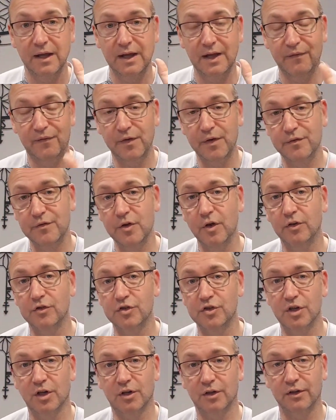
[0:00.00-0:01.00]
if you've not
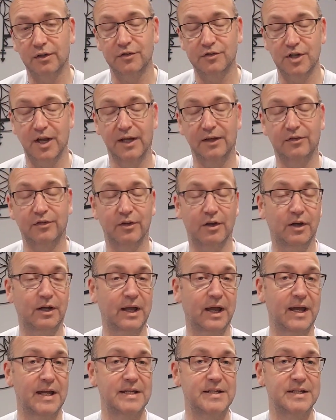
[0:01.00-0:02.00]
checked
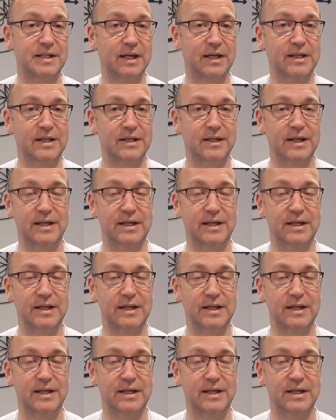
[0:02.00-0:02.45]
Circa 88,